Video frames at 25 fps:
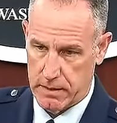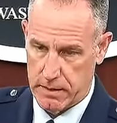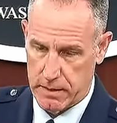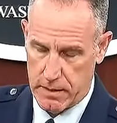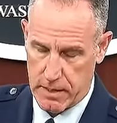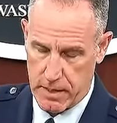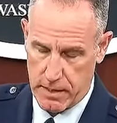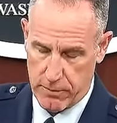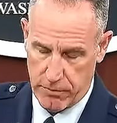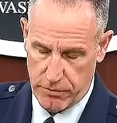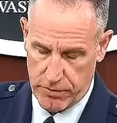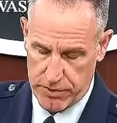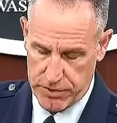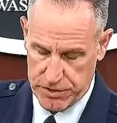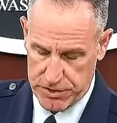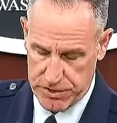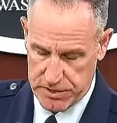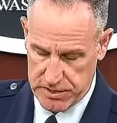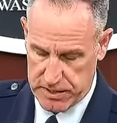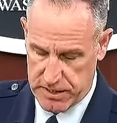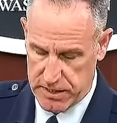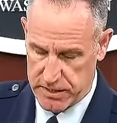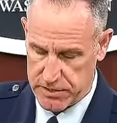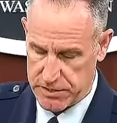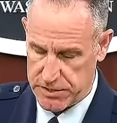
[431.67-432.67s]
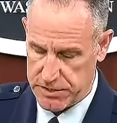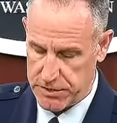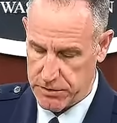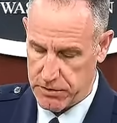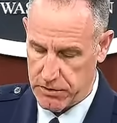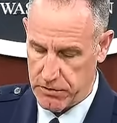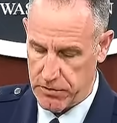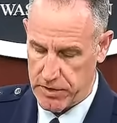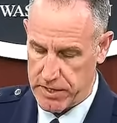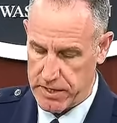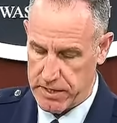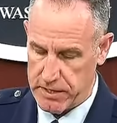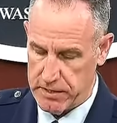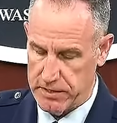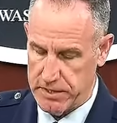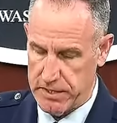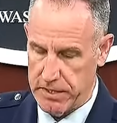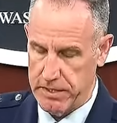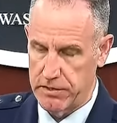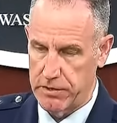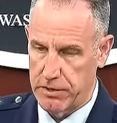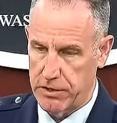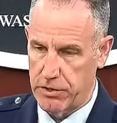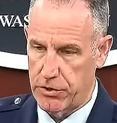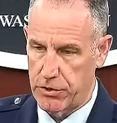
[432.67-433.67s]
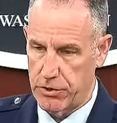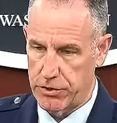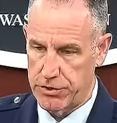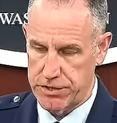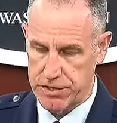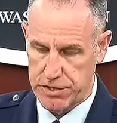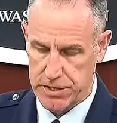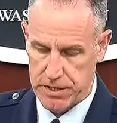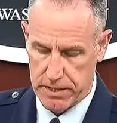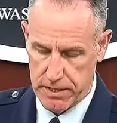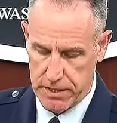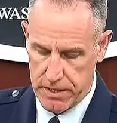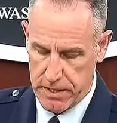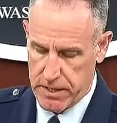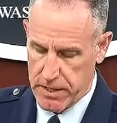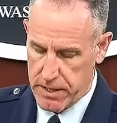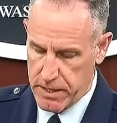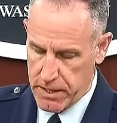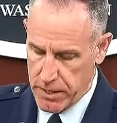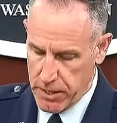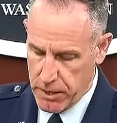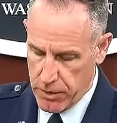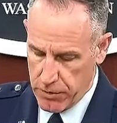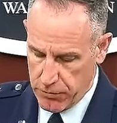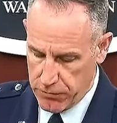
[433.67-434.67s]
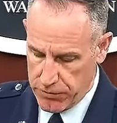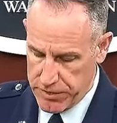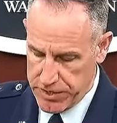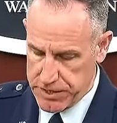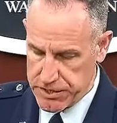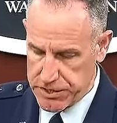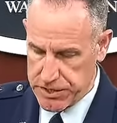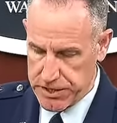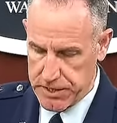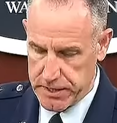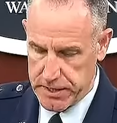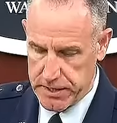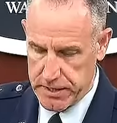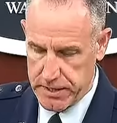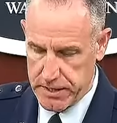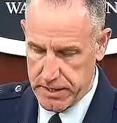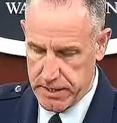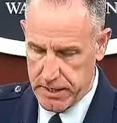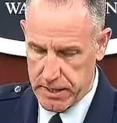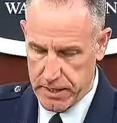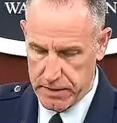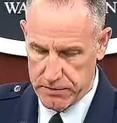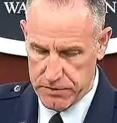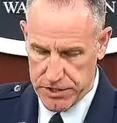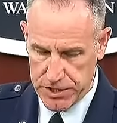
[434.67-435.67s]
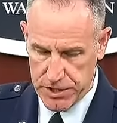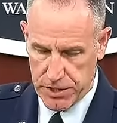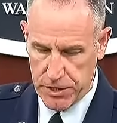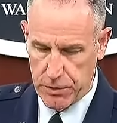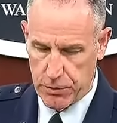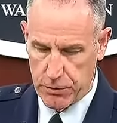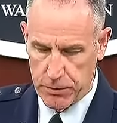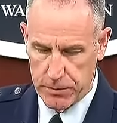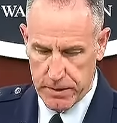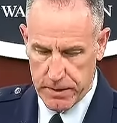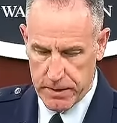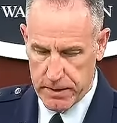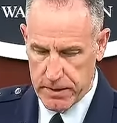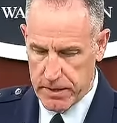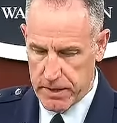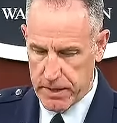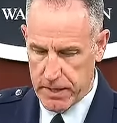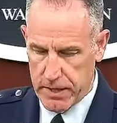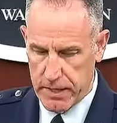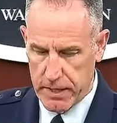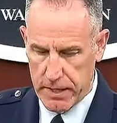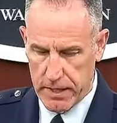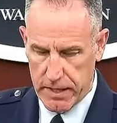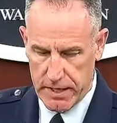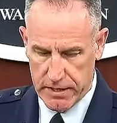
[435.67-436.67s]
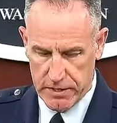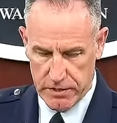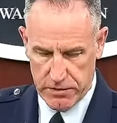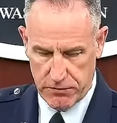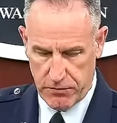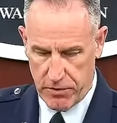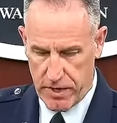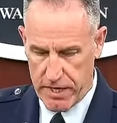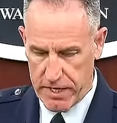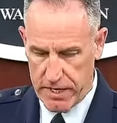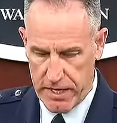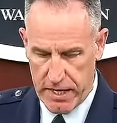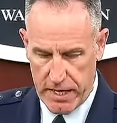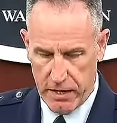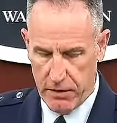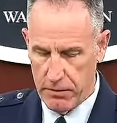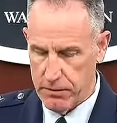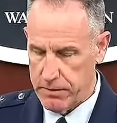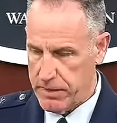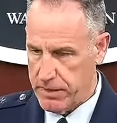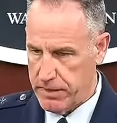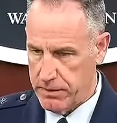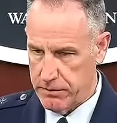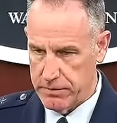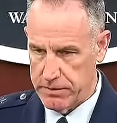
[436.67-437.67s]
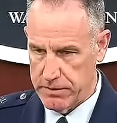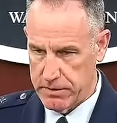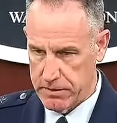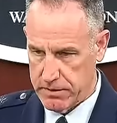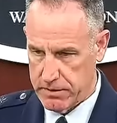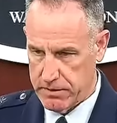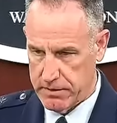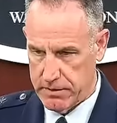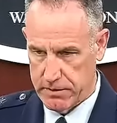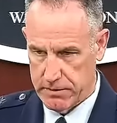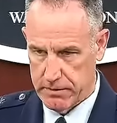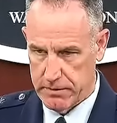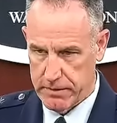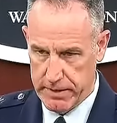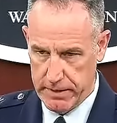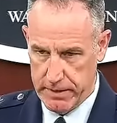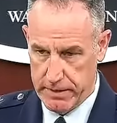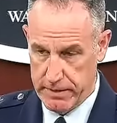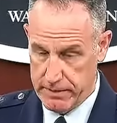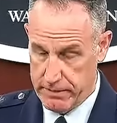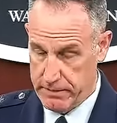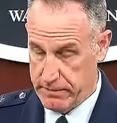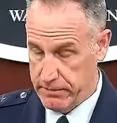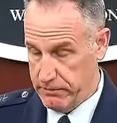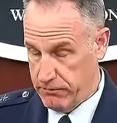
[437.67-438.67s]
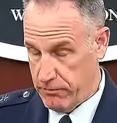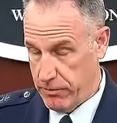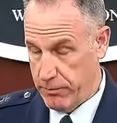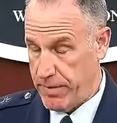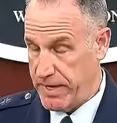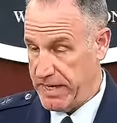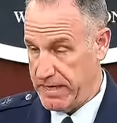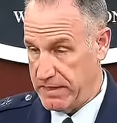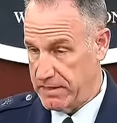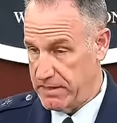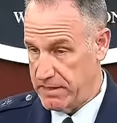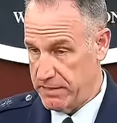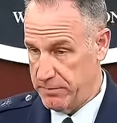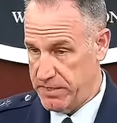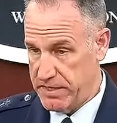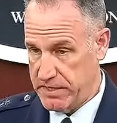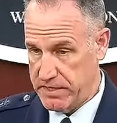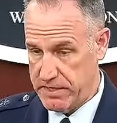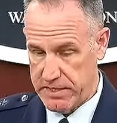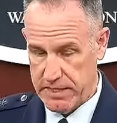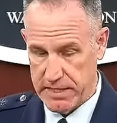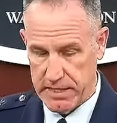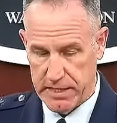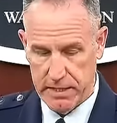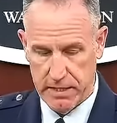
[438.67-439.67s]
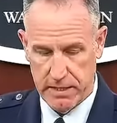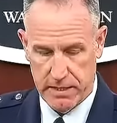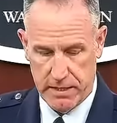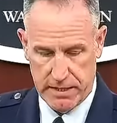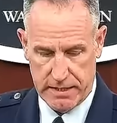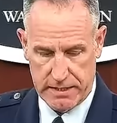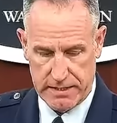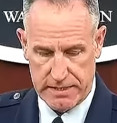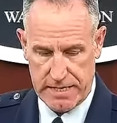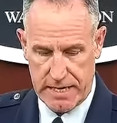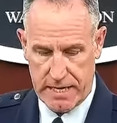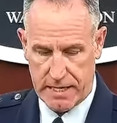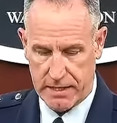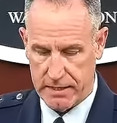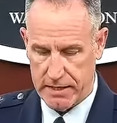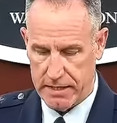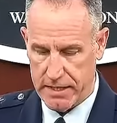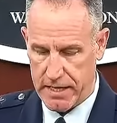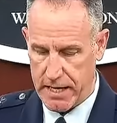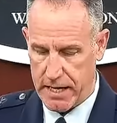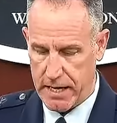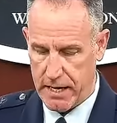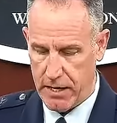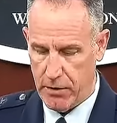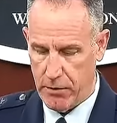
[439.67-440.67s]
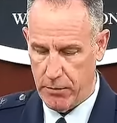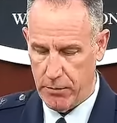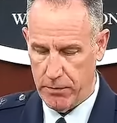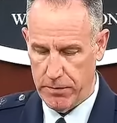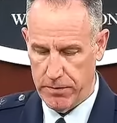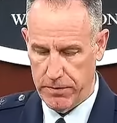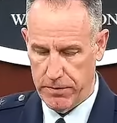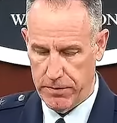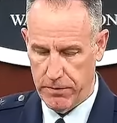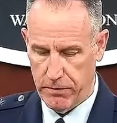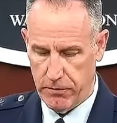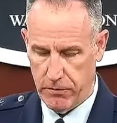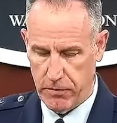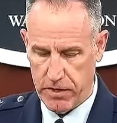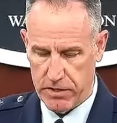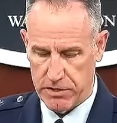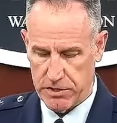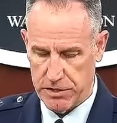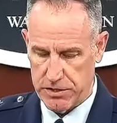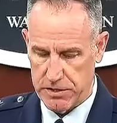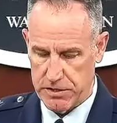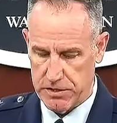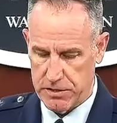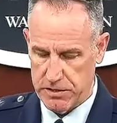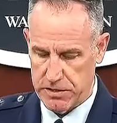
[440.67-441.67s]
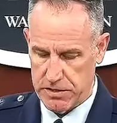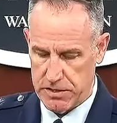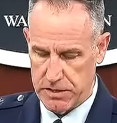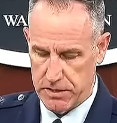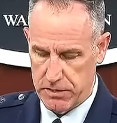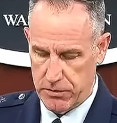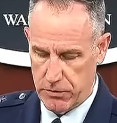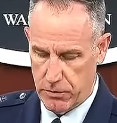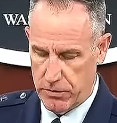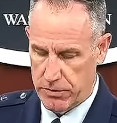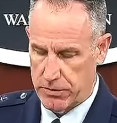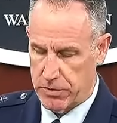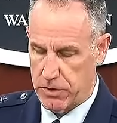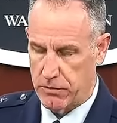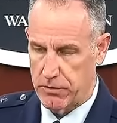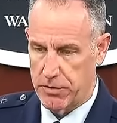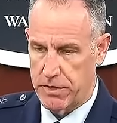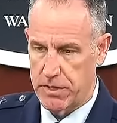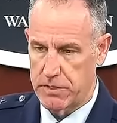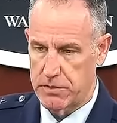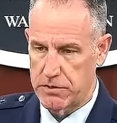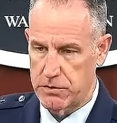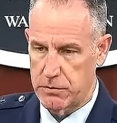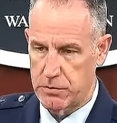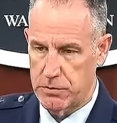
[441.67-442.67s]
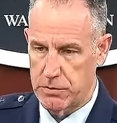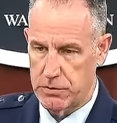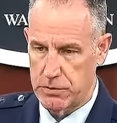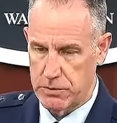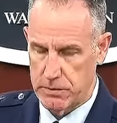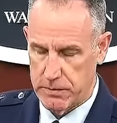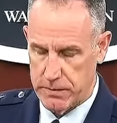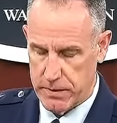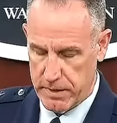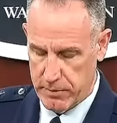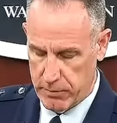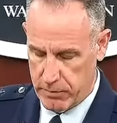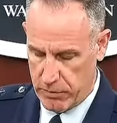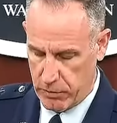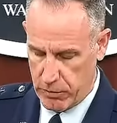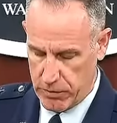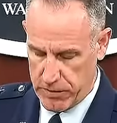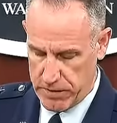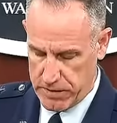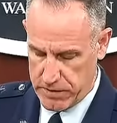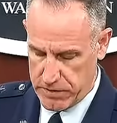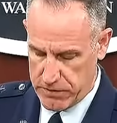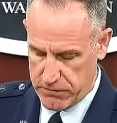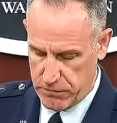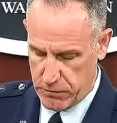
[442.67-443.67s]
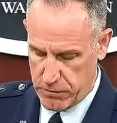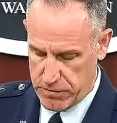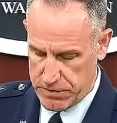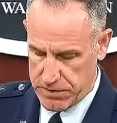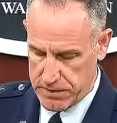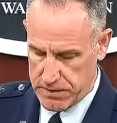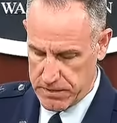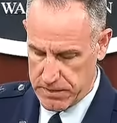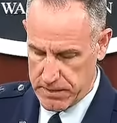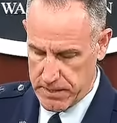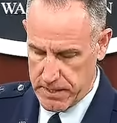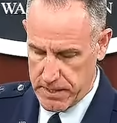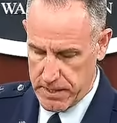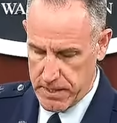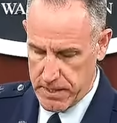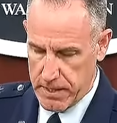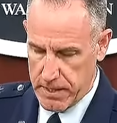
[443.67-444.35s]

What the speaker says: operations against the Ukrainians in the Kursk region. As of right now, you know, it remains to be seen exactly how the Russians and the North Koreans will employ these forces.